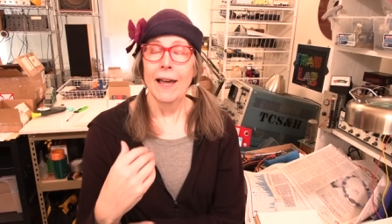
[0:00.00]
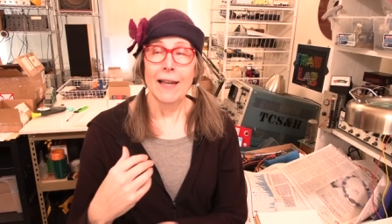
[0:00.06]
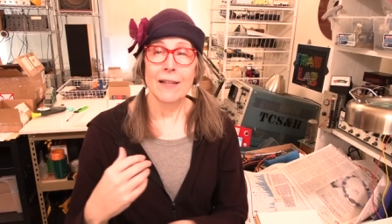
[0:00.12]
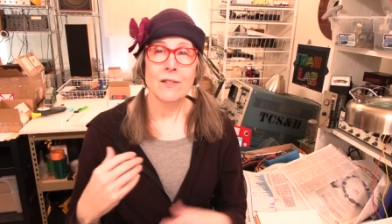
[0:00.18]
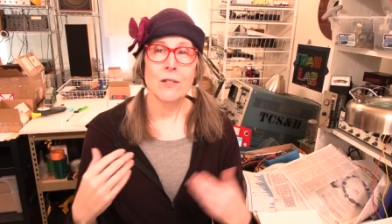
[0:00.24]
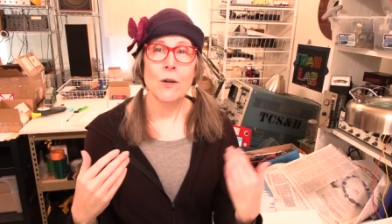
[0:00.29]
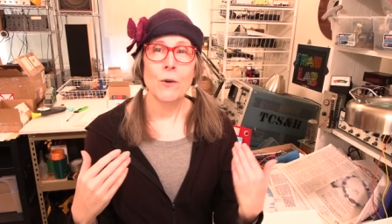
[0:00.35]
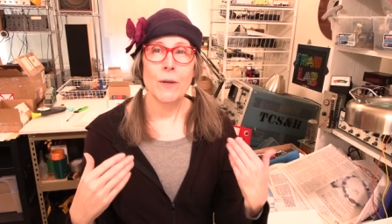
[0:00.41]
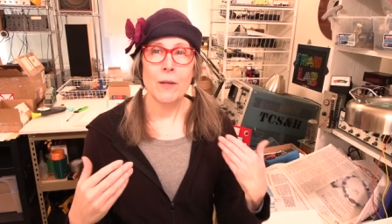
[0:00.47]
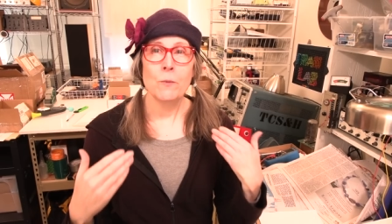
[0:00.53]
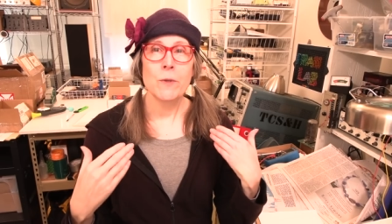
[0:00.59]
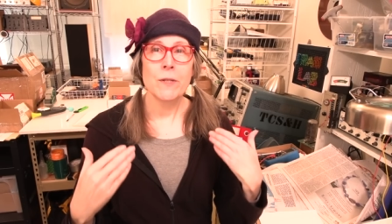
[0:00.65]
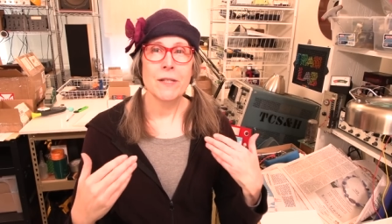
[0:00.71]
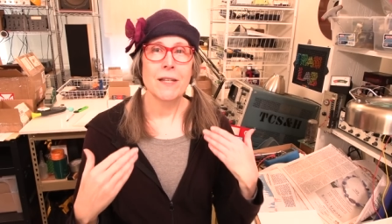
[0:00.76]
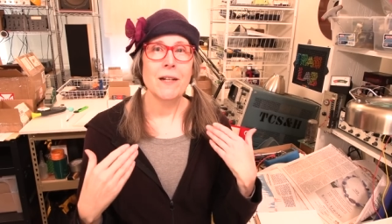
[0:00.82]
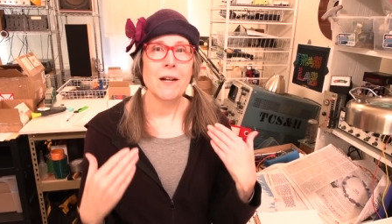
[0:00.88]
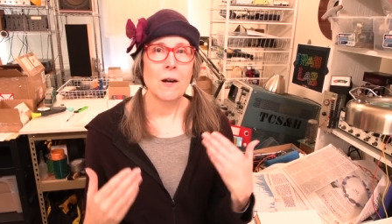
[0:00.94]
And so it
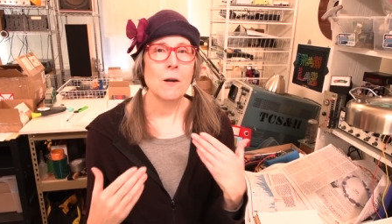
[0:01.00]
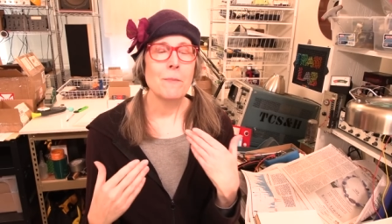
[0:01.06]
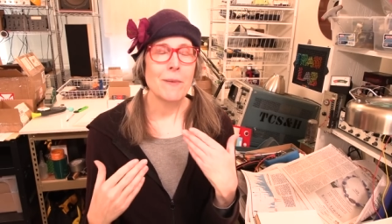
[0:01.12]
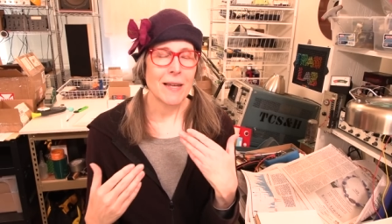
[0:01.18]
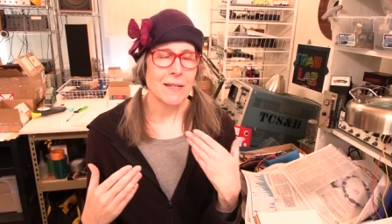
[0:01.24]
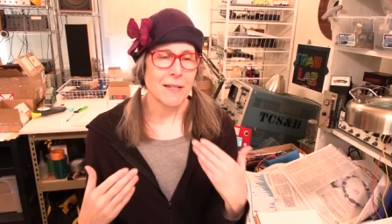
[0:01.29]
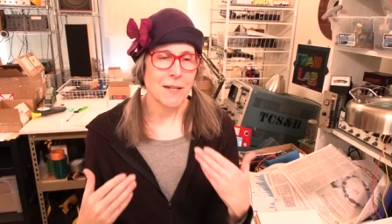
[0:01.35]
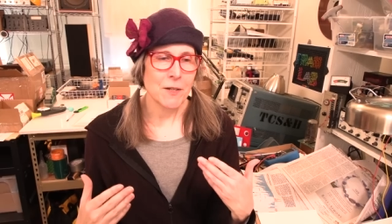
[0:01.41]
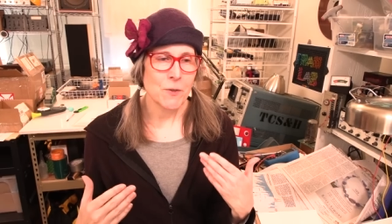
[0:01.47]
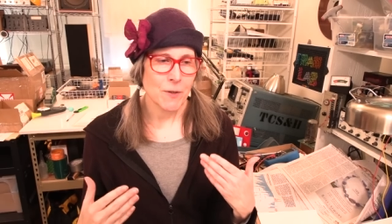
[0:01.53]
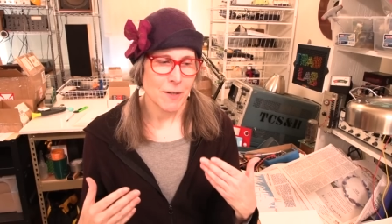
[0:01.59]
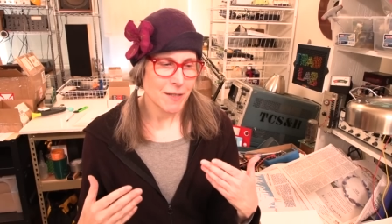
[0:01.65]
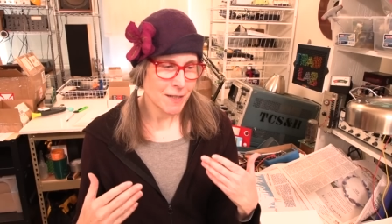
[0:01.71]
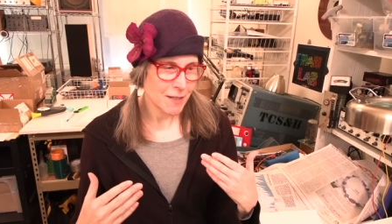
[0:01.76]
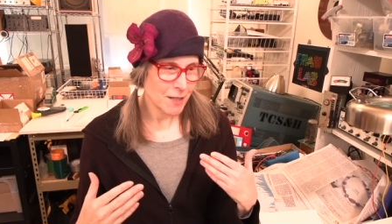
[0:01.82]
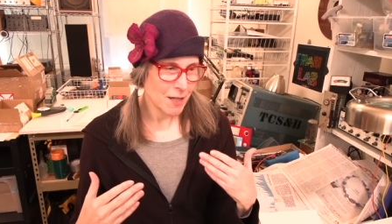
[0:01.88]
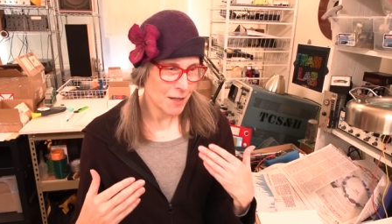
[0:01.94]
was in our best
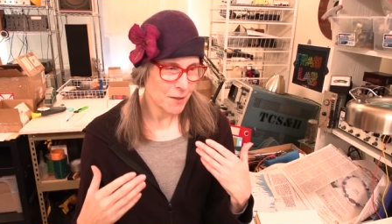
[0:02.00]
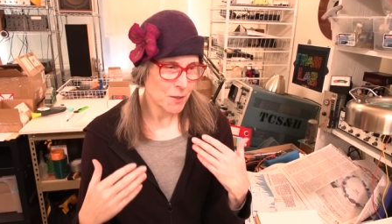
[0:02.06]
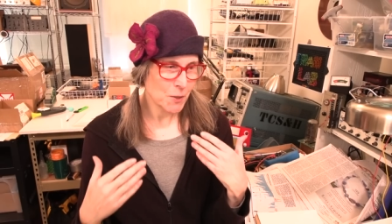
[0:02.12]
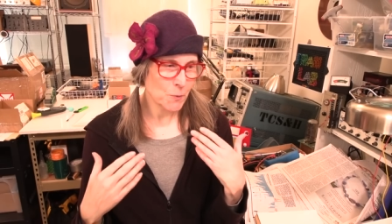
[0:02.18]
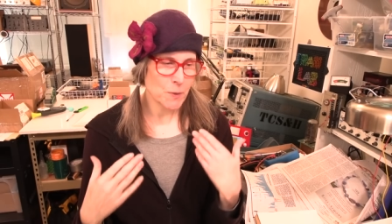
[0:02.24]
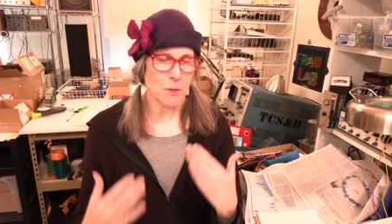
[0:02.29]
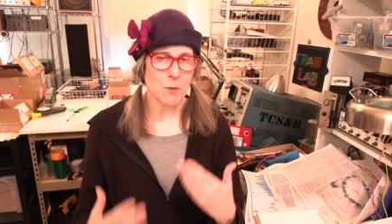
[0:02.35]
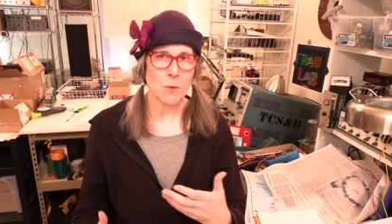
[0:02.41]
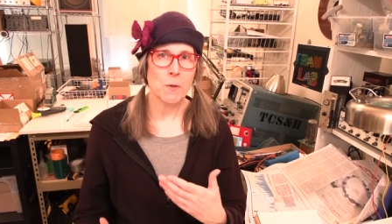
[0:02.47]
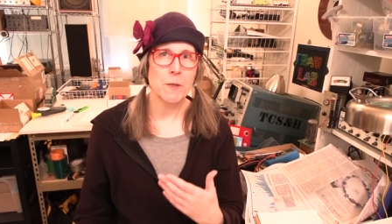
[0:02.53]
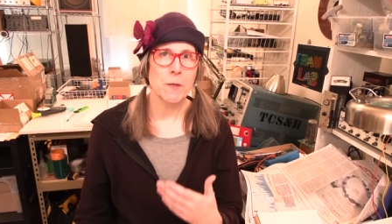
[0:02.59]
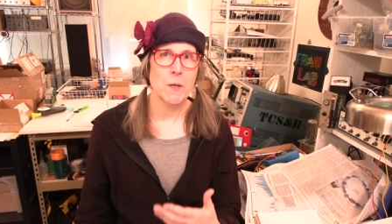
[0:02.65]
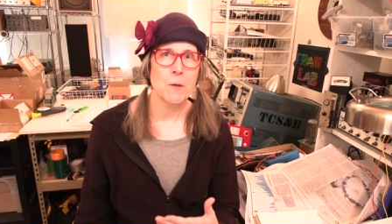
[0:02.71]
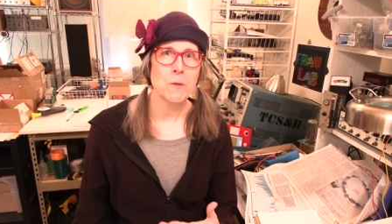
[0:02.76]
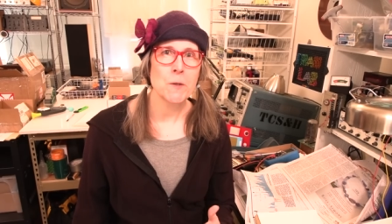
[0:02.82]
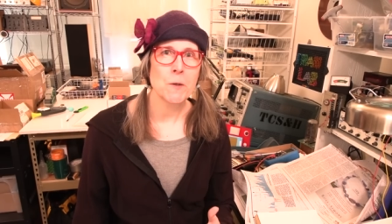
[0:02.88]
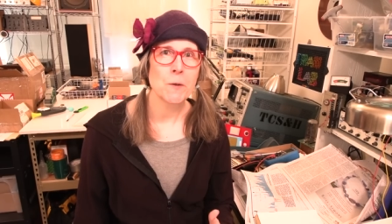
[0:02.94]
interest to restore
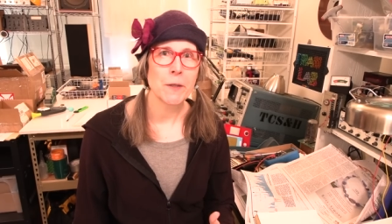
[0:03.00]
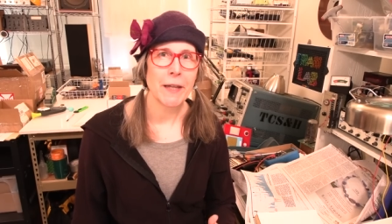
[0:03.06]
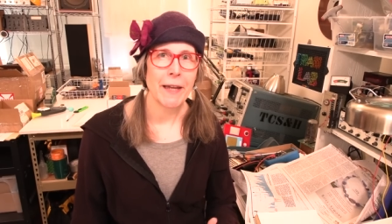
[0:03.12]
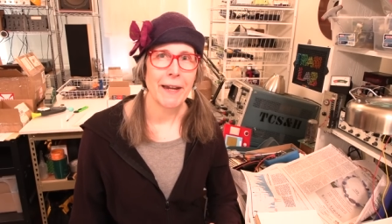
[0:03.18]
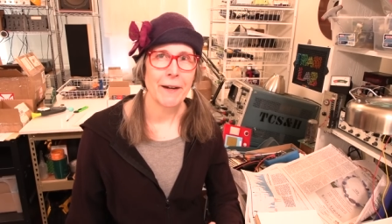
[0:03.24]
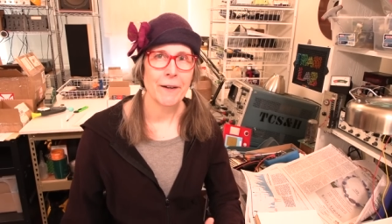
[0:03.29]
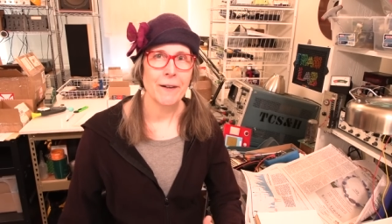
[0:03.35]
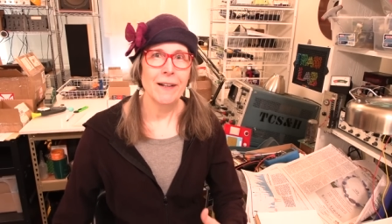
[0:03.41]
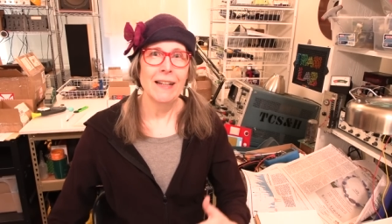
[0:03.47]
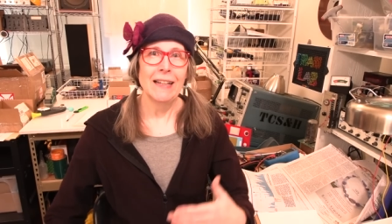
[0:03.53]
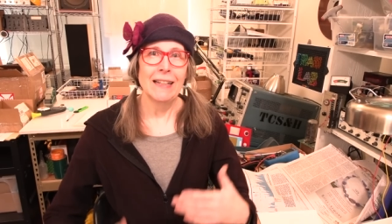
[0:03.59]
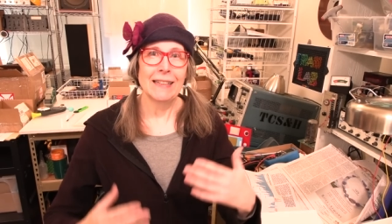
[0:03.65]
the ozone layer,